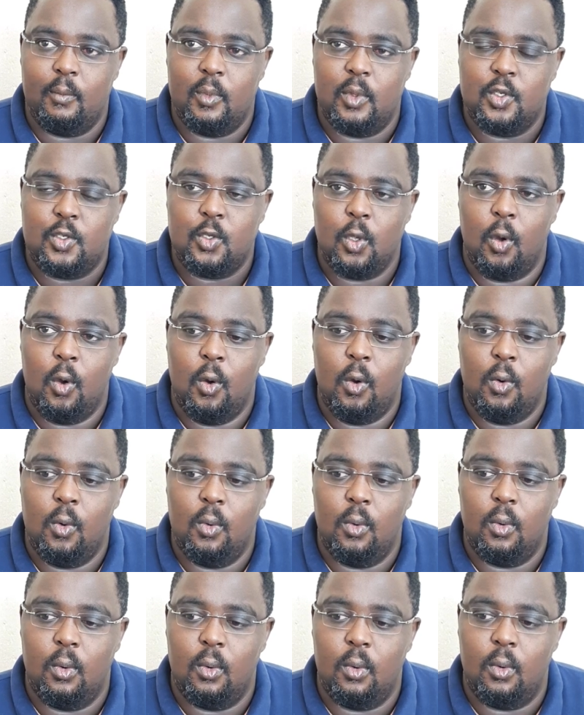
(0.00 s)

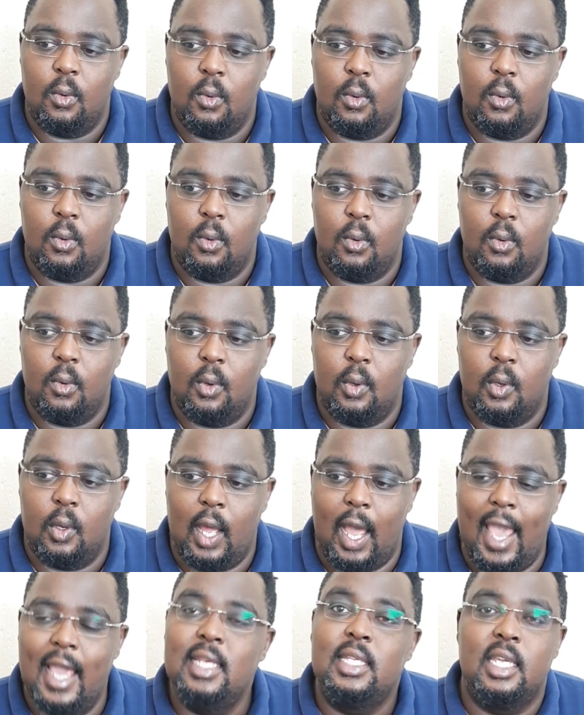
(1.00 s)
So
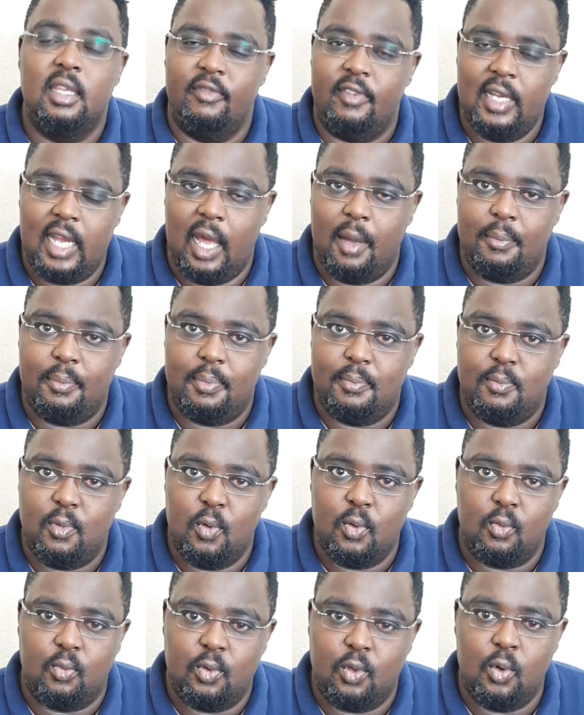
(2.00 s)
I had given up
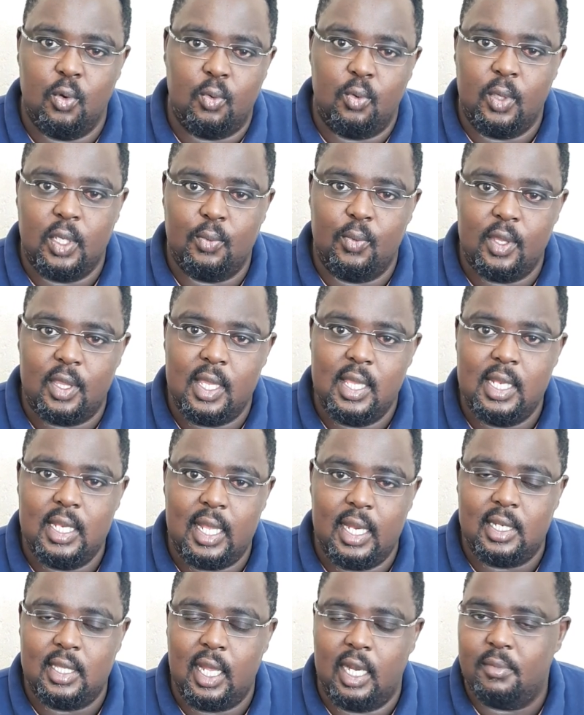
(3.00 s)
within
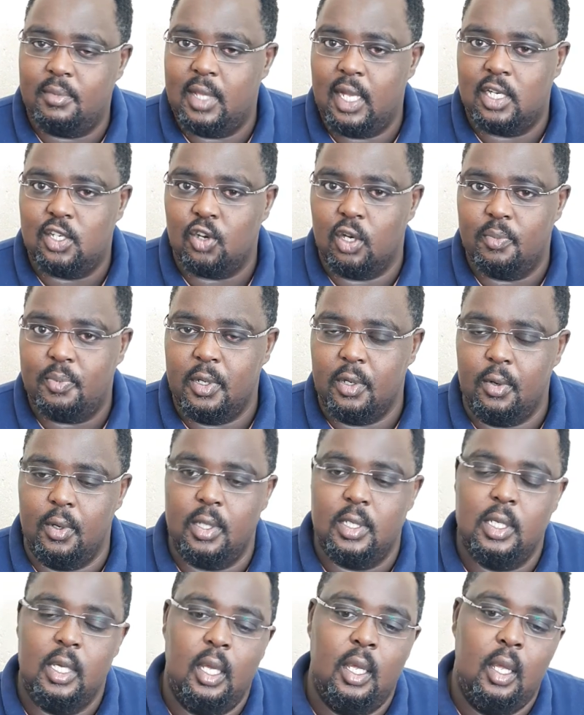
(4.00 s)
that short
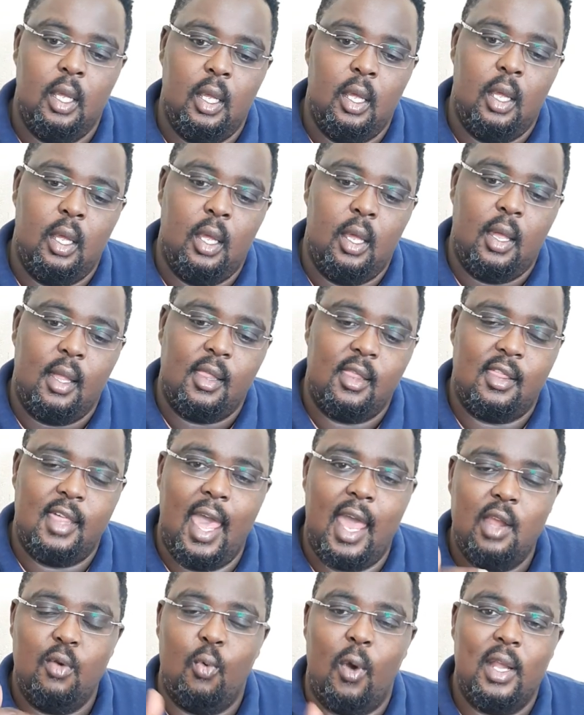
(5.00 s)
period.
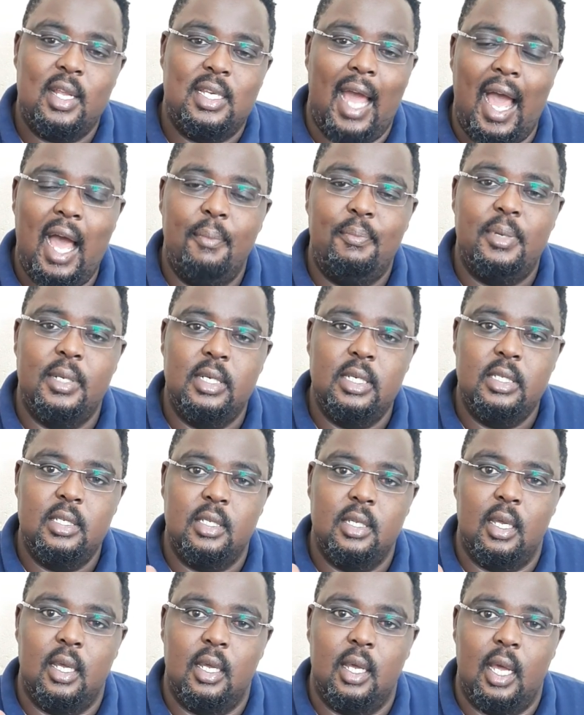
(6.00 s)
Then what
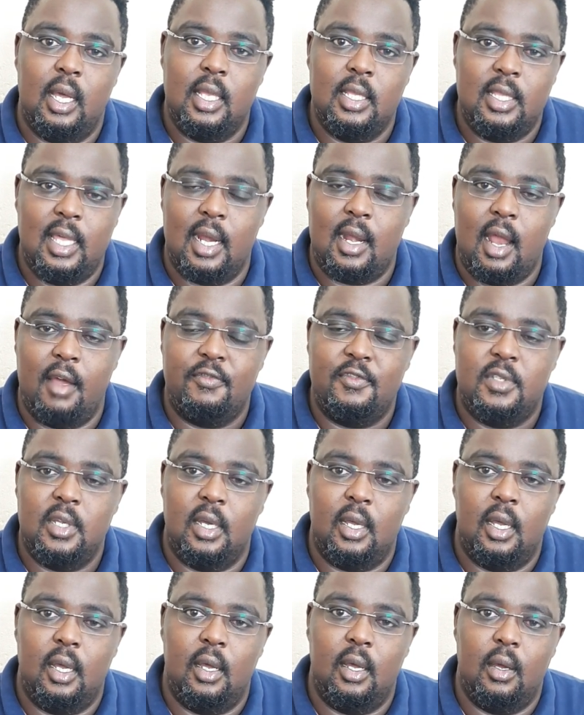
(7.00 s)
happened
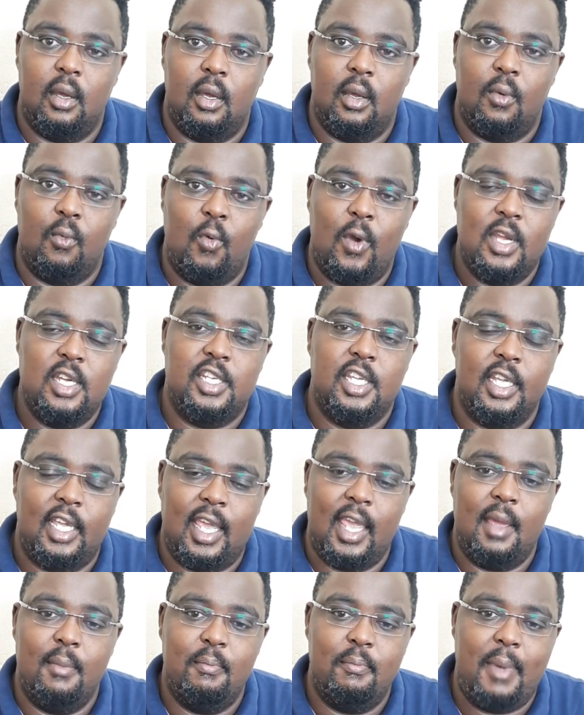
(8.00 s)
thereafter, when she
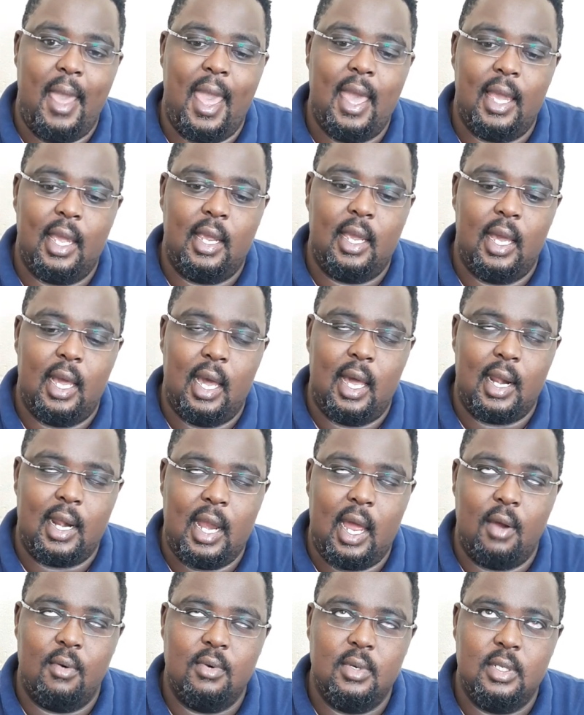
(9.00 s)
came back
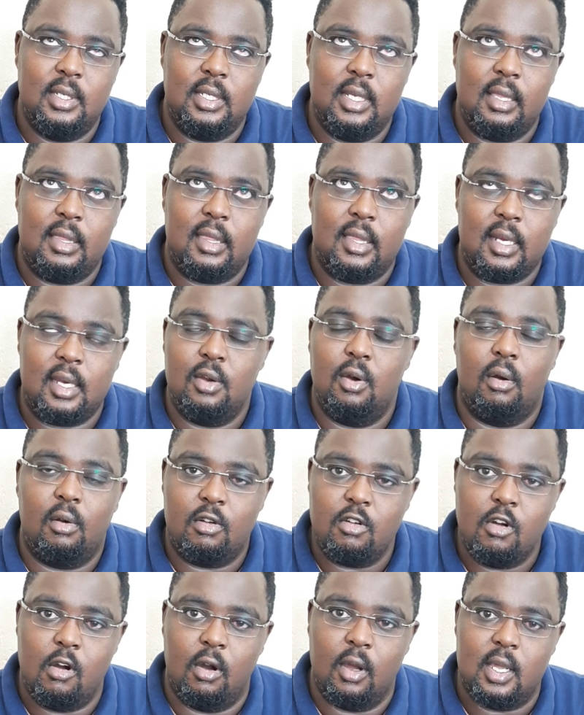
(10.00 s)
around 3
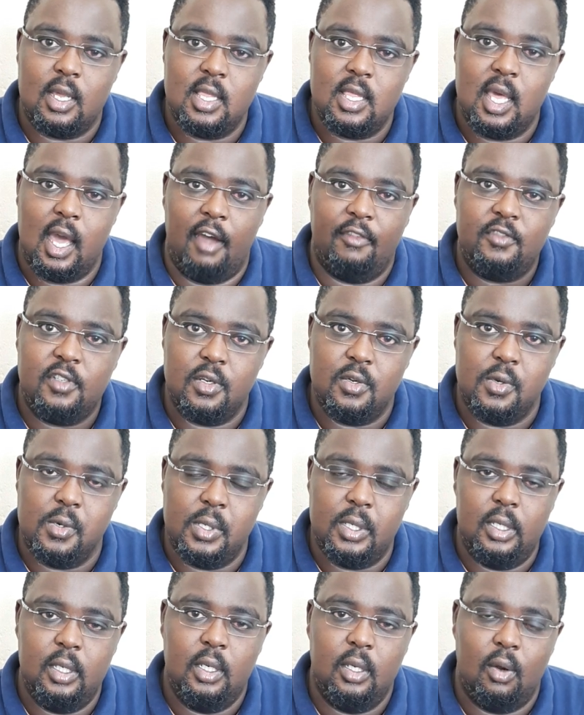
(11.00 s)
o'clock in the
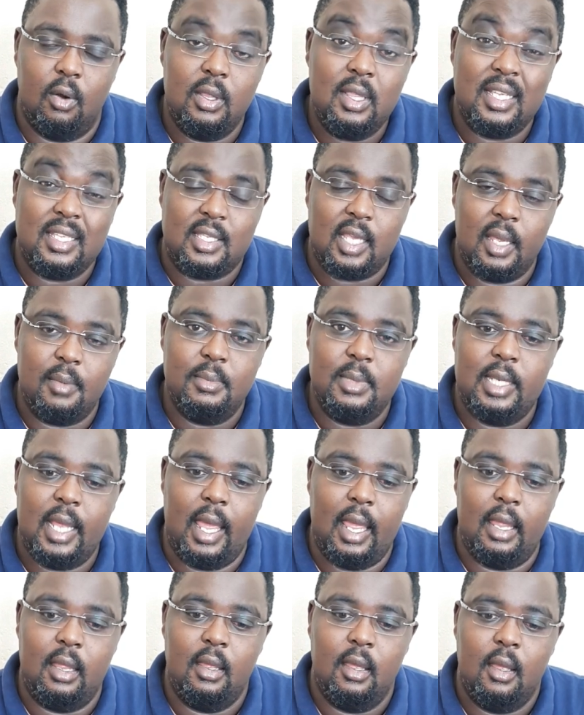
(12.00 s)
afternoon on the same
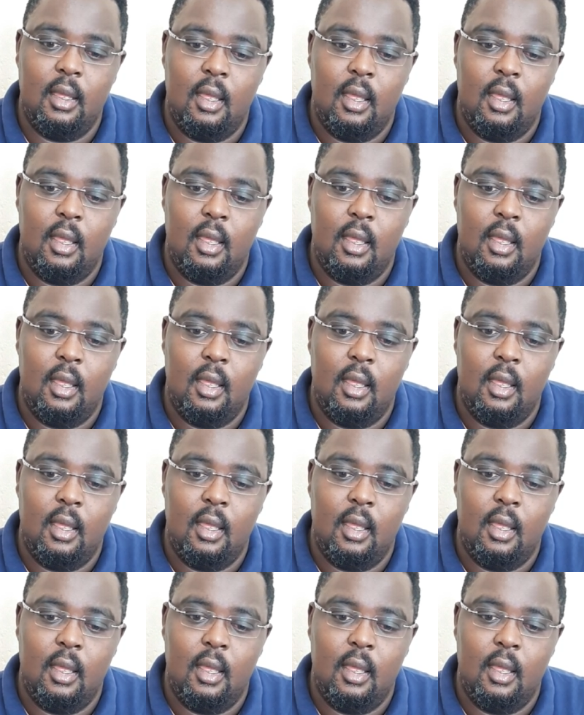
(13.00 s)
day,